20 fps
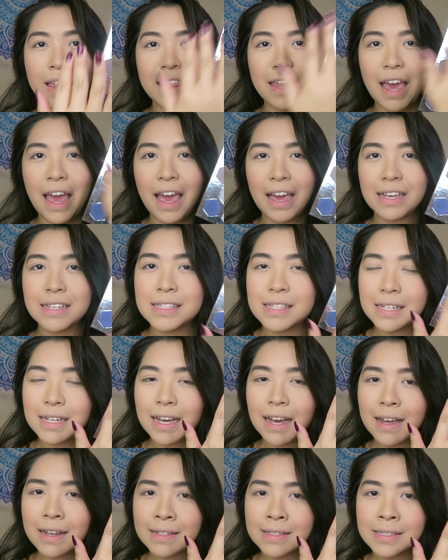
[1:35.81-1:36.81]
the
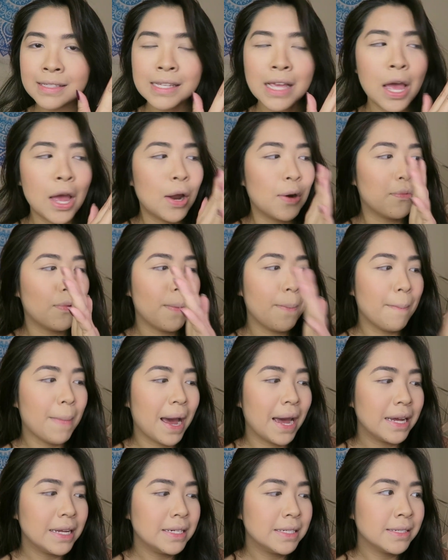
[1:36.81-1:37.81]
hexagons
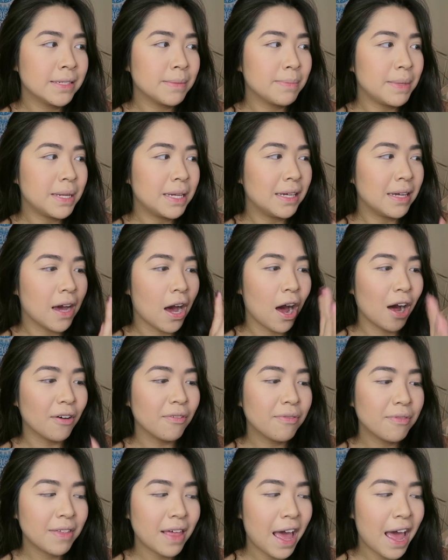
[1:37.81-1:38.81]
remind me
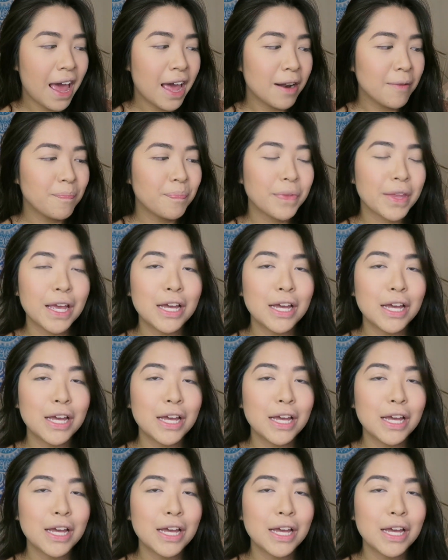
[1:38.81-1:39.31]
of that.